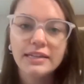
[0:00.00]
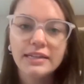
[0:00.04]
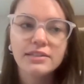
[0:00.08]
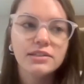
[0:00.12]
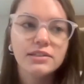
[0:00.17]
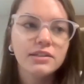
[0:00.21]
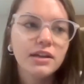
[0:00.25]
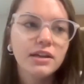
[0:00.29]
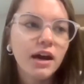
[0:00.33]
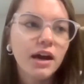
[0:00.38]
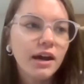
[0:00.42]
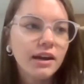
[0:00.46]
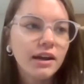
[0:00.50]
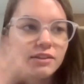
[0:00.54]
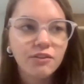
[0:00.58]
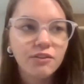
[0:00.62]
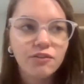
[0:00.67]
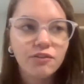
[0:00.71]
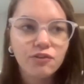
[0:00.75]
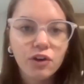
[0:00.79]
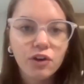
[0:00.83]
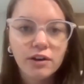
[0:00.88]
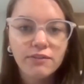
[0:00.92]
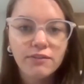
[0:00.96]
It is not in the
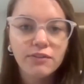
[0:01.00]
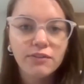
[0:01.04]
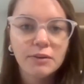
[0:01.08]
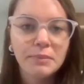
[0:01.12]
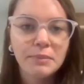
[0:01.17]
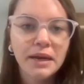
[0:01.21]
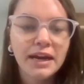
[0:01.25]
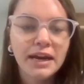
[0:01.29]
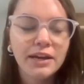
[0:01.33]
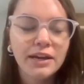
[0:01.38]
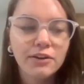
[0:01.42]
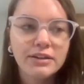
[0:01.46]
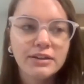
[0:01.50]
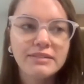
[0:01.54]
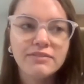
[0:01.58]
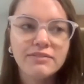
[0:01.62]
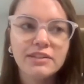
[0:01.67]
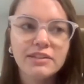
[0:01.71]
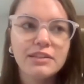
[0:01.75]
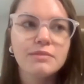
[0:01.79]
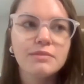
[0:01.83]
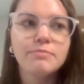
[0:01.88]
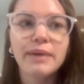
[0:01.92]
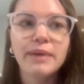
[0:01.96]
front of their mind or
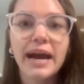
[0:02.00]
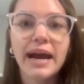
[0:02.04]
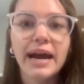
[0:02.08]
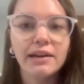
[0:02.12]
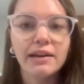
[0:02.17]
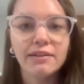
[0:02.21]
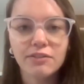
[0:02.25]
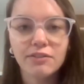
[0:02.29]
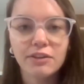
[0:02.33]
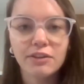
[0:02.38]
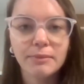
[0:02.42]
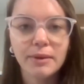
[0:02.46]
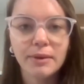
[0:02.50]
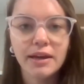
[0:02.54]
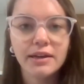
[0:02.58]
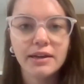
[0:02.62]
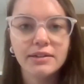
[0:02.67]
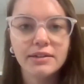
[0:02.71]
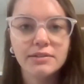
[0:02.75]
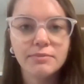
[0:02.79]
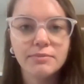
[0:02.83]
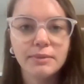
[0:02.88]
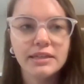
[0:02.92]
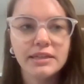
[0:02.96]
even in the back of their
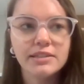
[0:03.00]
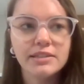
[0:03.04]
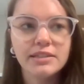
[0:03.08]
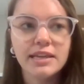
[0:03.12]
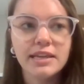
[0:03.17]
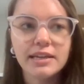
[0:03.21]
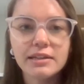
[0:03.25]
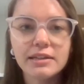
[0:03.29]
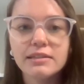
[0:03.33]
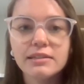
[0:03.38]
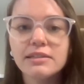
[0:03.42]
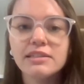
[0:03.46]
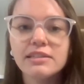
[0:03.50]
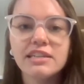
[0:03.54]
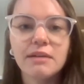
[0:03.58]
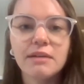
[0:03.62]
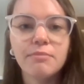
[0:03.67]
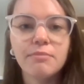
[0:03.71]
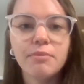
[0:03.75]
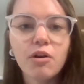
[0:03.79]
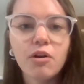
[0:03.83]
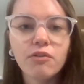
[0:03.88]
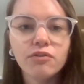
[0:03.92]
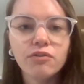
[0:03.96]
mind, because they can
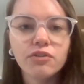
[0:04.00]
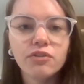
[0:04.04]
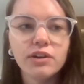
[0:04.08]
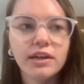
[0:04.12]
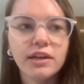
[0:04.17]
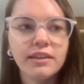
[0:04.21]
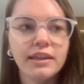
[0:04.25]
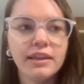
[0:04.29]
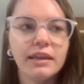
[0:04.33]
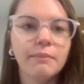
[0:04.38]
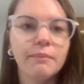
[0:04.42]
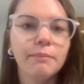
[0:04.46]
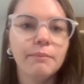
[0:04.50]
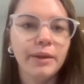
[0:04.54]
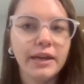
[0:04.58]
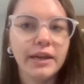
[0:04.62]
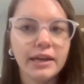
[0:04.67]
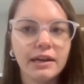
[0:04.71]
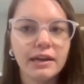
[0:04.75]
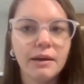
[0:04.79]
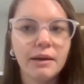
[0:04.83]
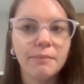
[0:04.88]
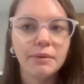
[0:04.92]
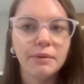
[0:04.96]
step over it, they can
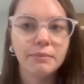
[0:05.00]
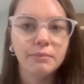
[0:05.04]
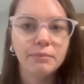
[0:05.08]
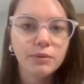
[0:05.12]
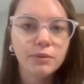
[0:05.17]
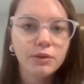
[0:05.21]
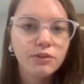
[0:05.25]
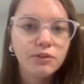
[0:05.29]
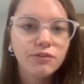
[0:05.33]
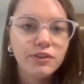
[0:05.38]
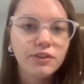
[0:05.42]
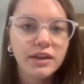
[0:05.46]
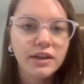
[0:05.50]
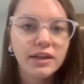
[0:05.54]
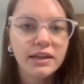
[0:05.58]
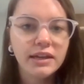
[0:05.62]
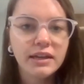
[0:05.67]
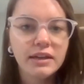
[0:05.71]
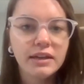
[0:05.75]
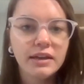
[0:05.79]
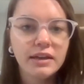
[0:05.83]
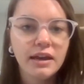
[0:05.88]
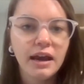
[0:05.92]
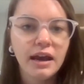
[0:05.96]
pick it up and move
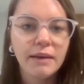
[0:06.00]
it.